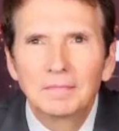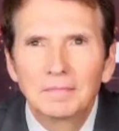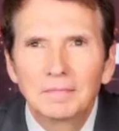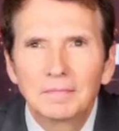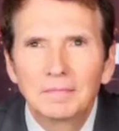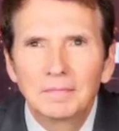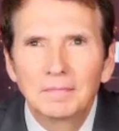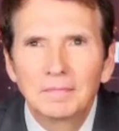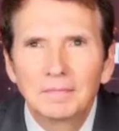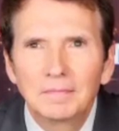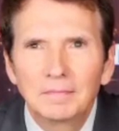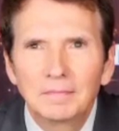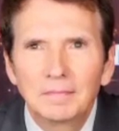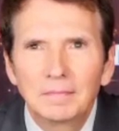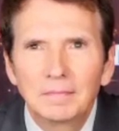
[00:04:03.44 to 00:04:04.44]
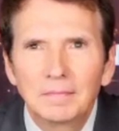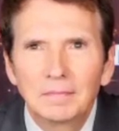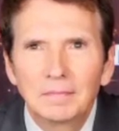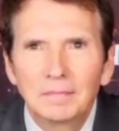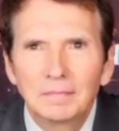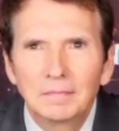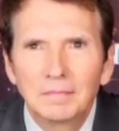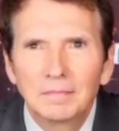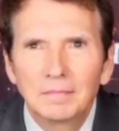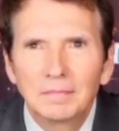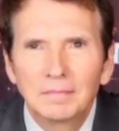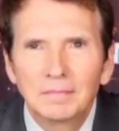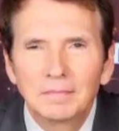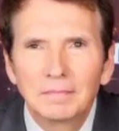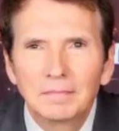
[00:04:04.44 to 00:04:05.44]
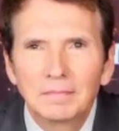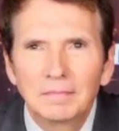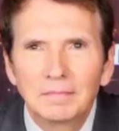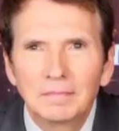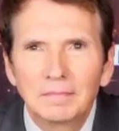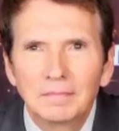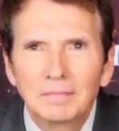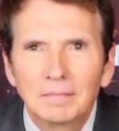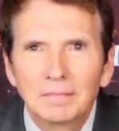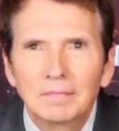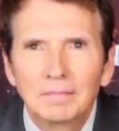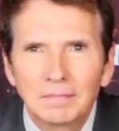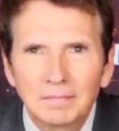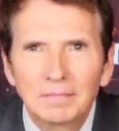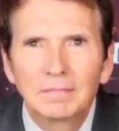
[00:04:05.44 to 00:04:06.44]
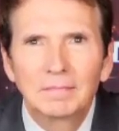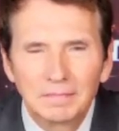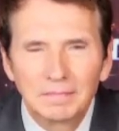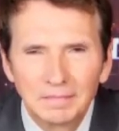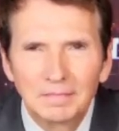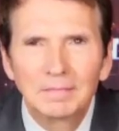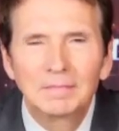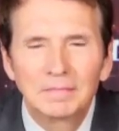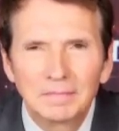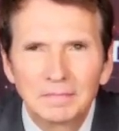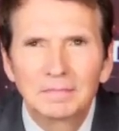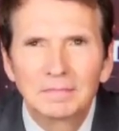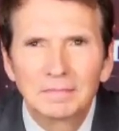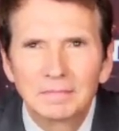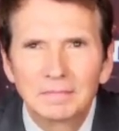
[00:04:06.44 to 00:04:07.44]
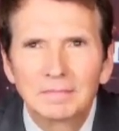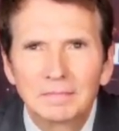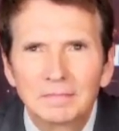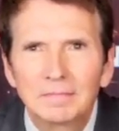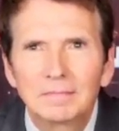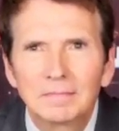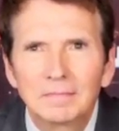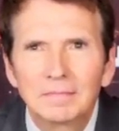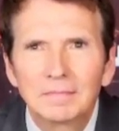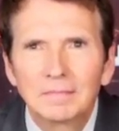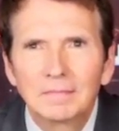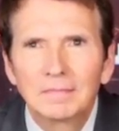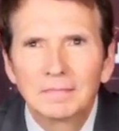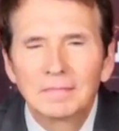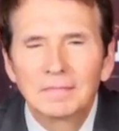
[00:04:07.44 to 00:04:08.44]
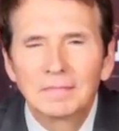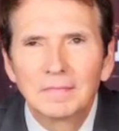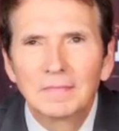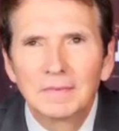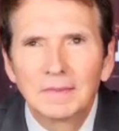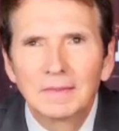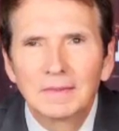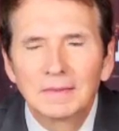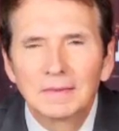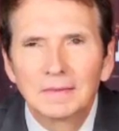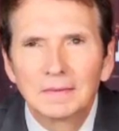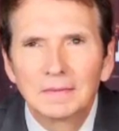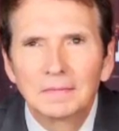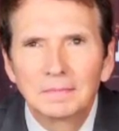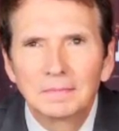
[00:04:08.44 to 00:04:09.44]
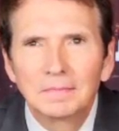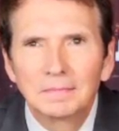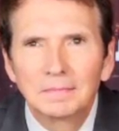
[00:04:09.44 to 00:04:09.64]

The person shown says nothing.